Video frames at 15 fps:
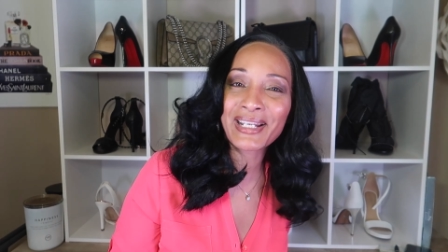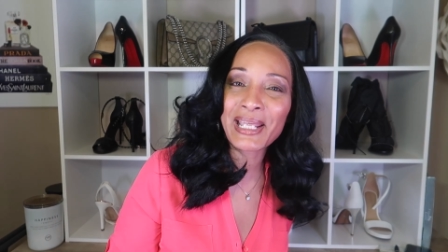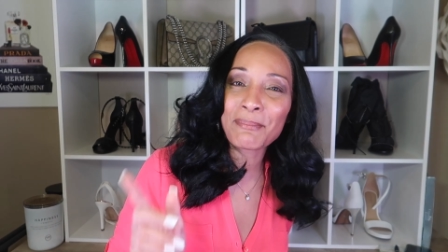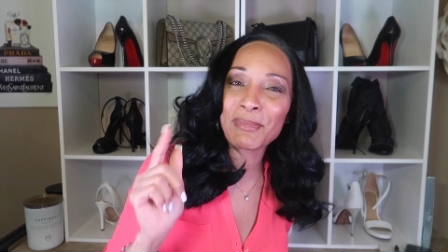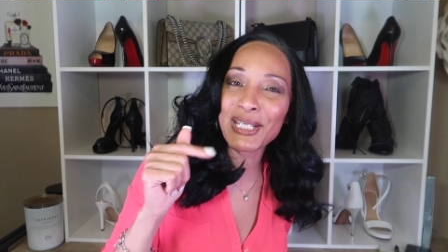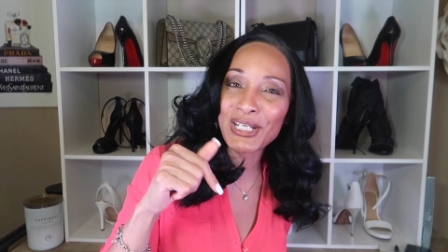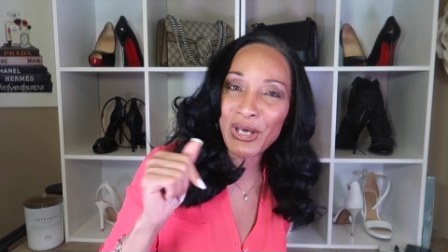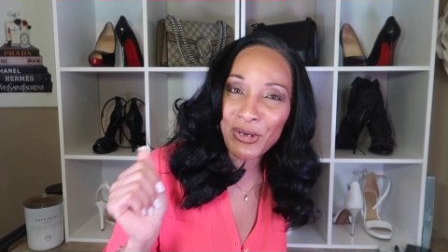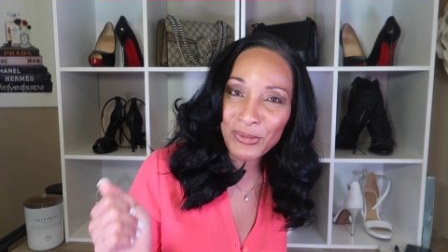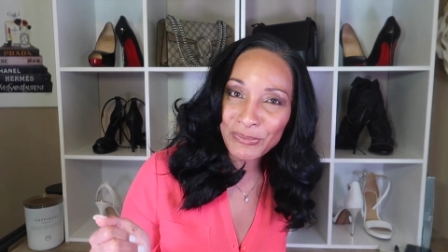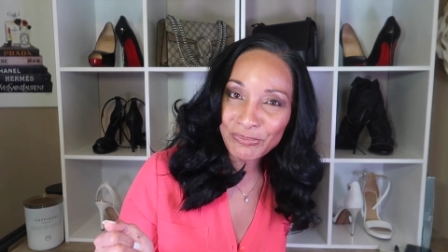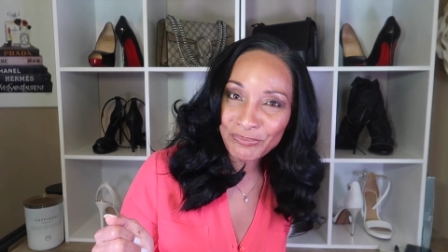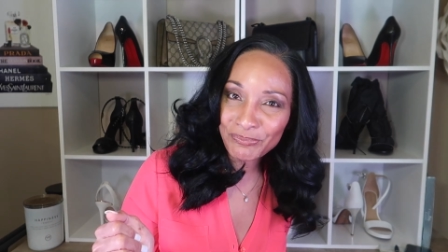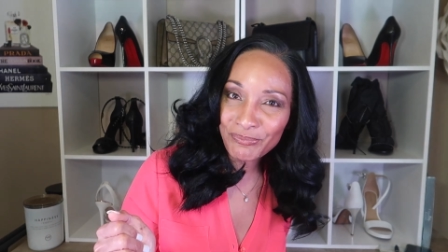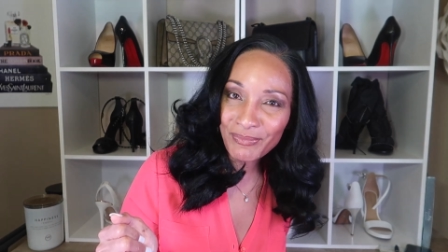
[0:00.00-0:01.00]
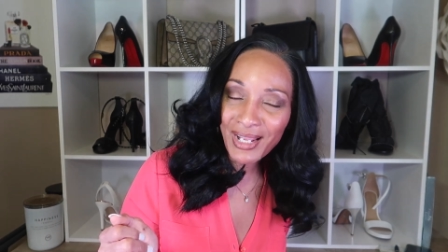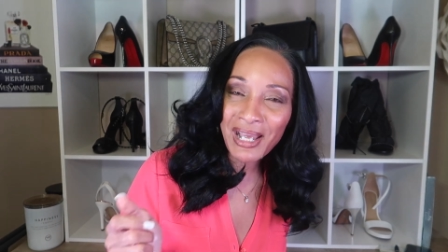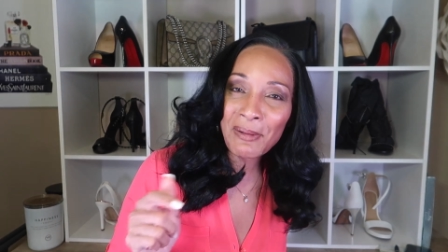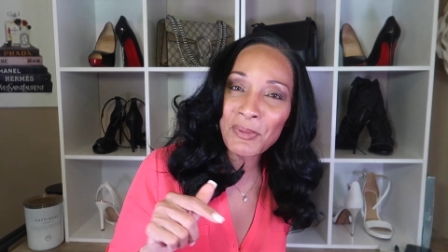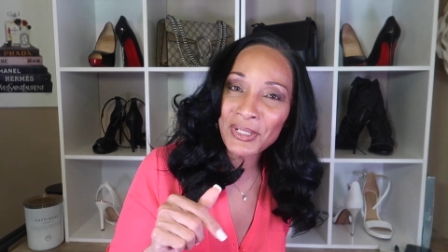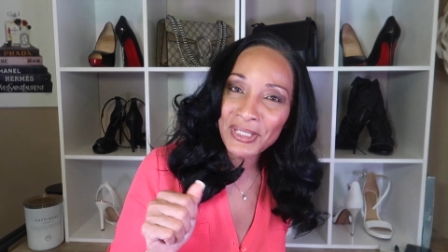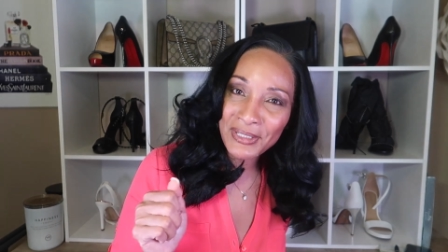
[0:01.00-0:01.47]
Let me know.
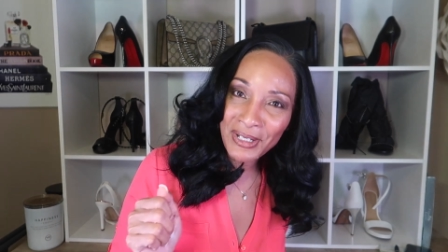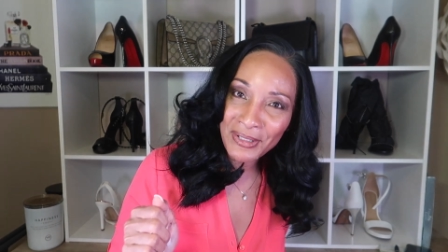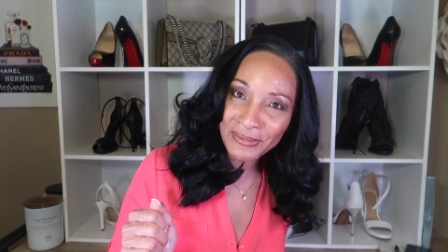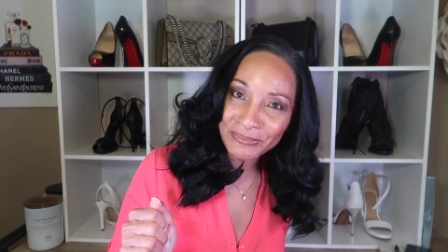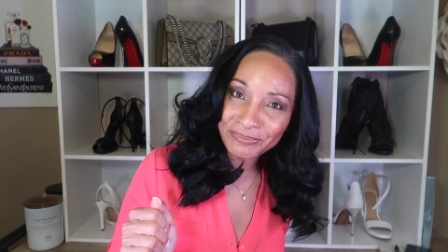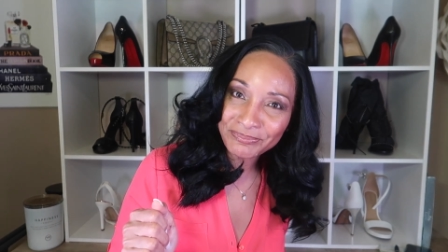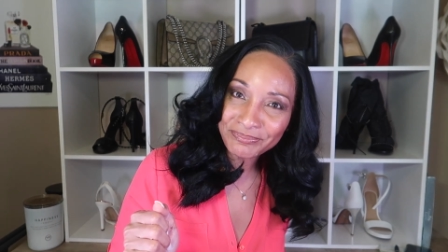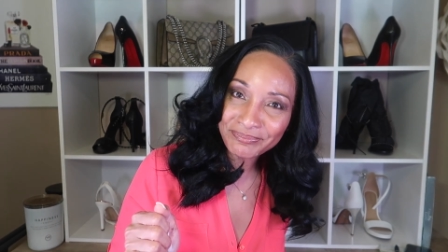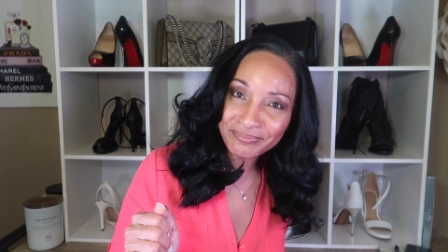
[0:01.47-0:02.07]
I wanna know.